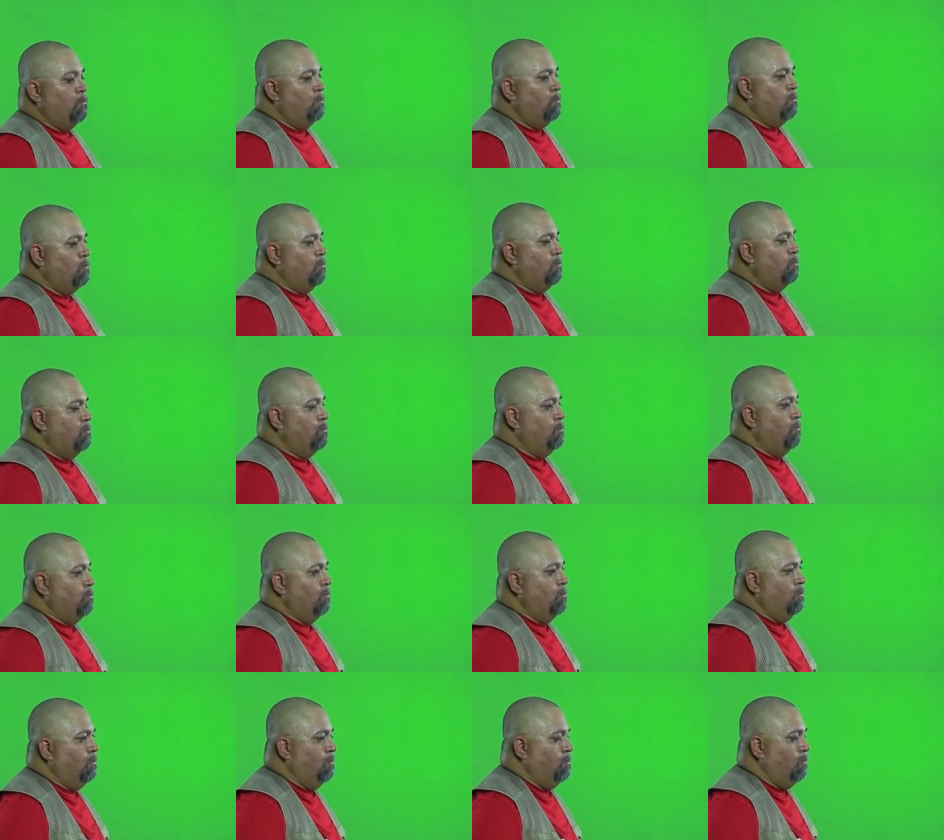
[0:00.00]

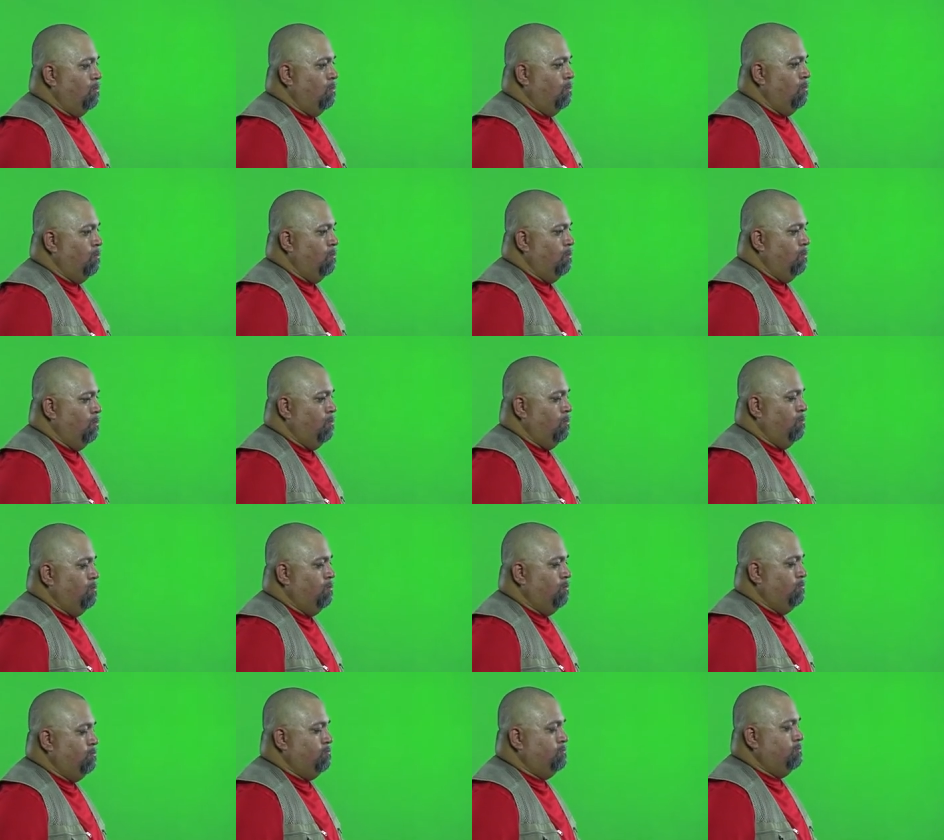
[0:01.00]

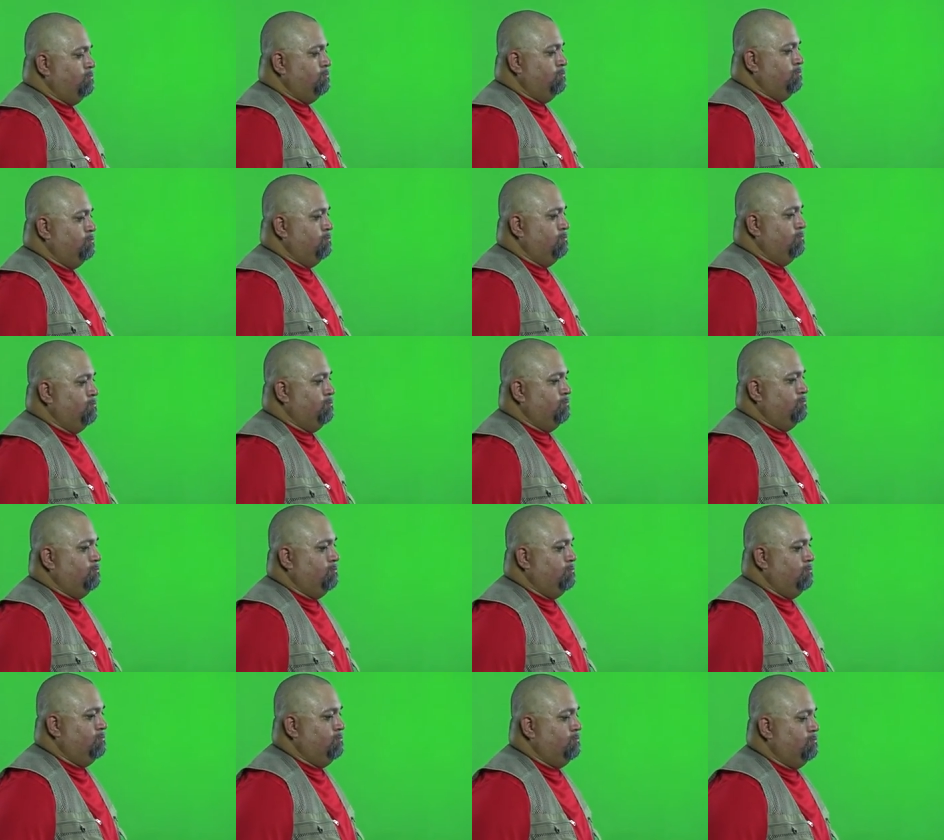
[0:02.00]

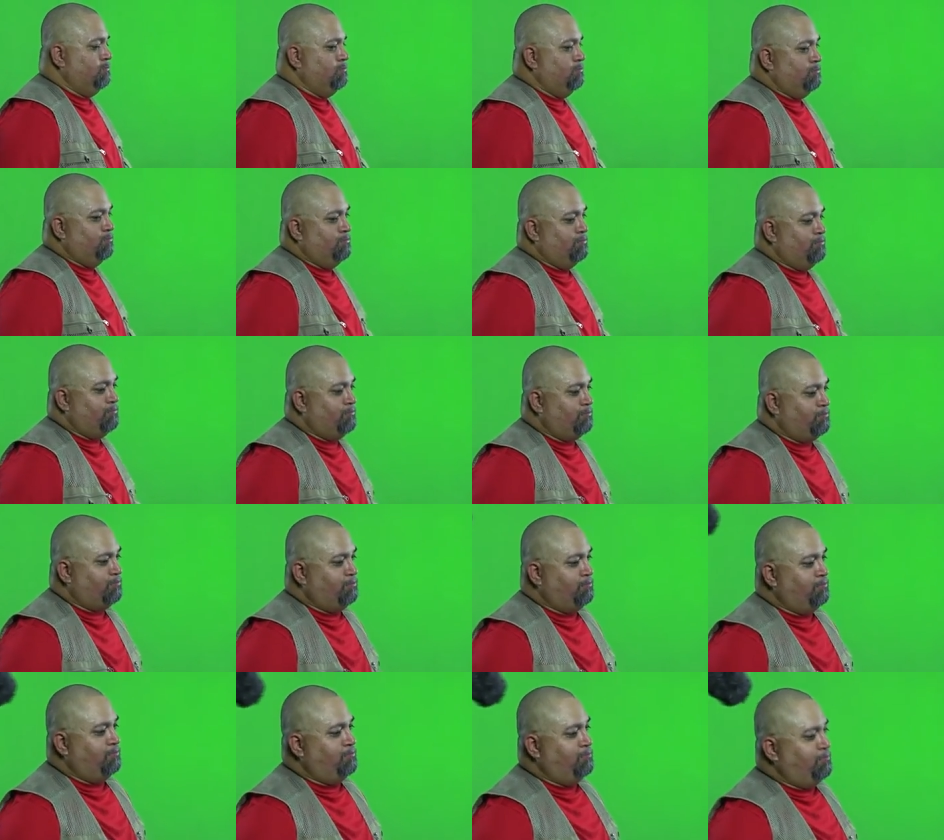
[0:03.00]

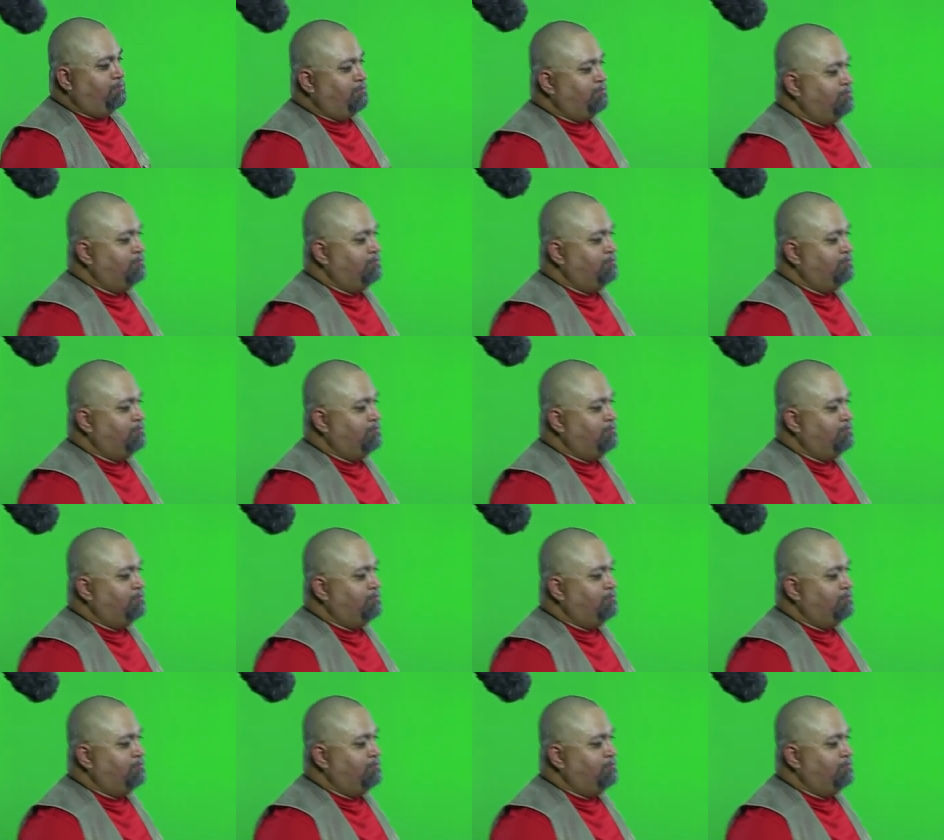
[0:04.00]
Nothing is said.